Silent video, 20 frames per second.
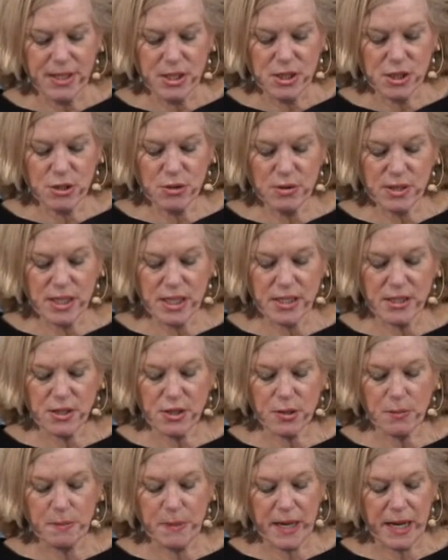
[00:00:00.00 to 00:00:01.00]
Sue says
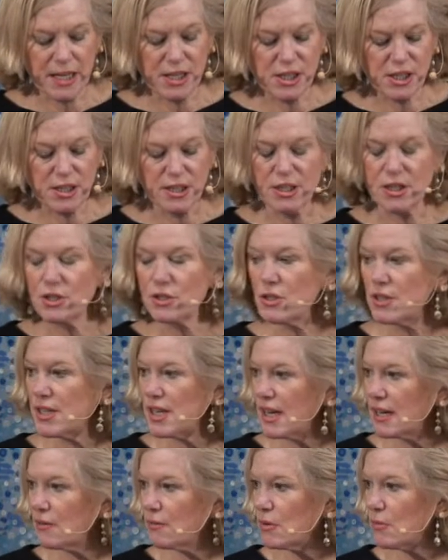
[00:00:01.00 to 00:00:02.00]
her passion is to
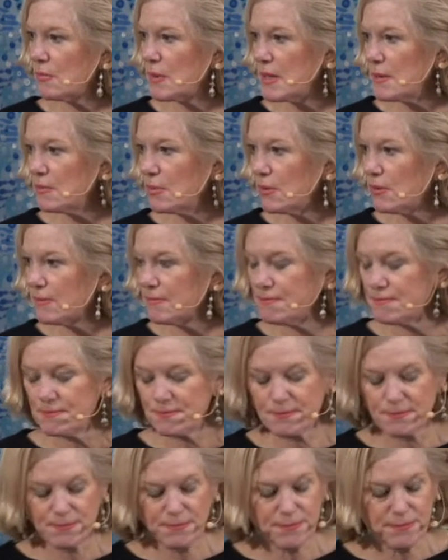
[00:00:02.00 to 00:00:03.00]
connect with people.
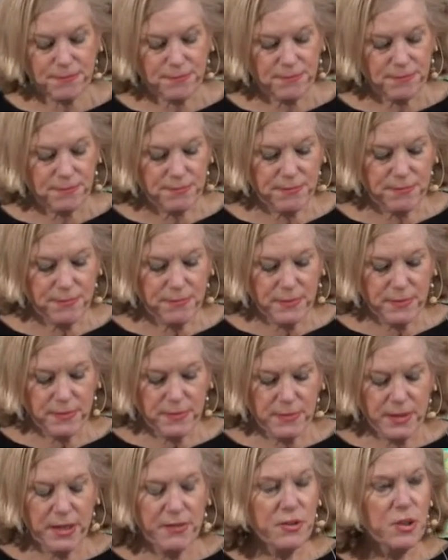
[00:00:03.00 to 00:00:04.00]

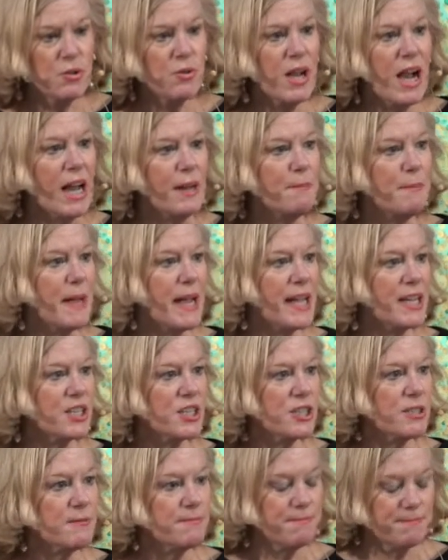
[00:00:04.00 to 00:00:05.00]
Have you got
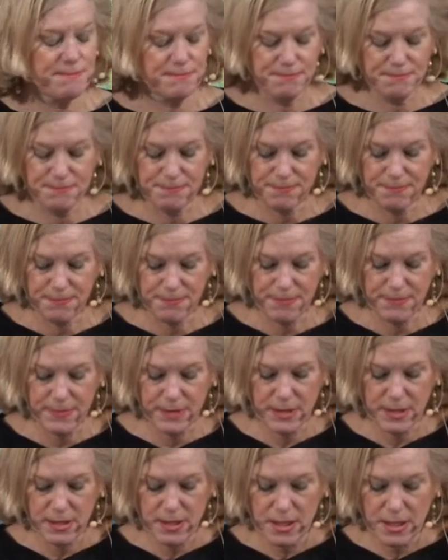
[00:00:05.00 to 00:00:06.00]
passion?
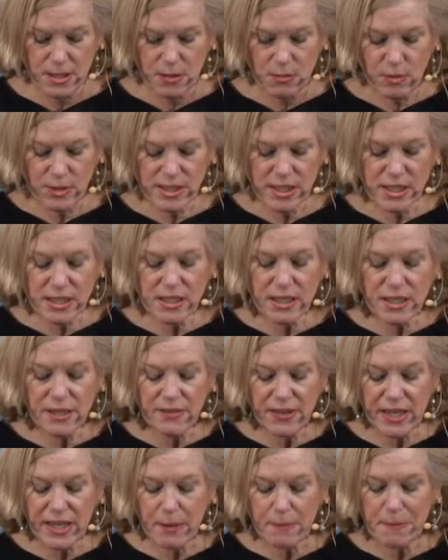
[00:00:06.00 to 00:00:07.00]
What does
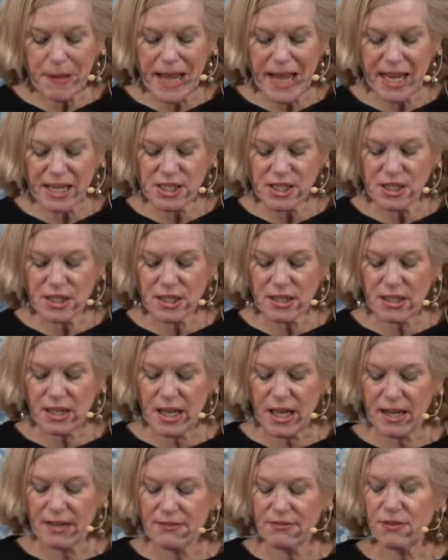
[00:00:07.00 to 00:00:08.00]
living a passionate
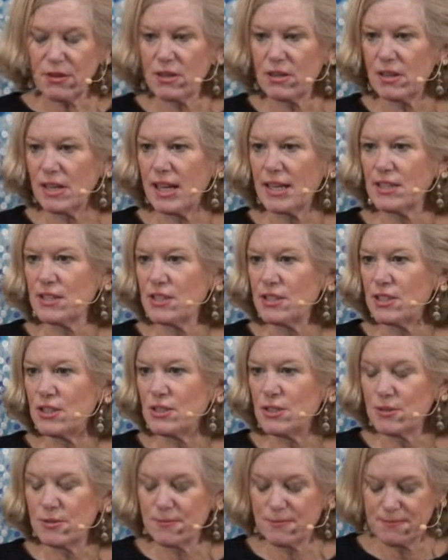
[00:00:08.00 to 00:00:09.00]
life look like to
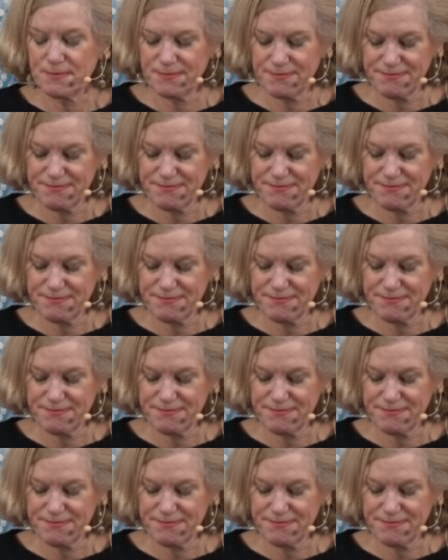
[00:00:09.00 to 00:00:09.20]
you?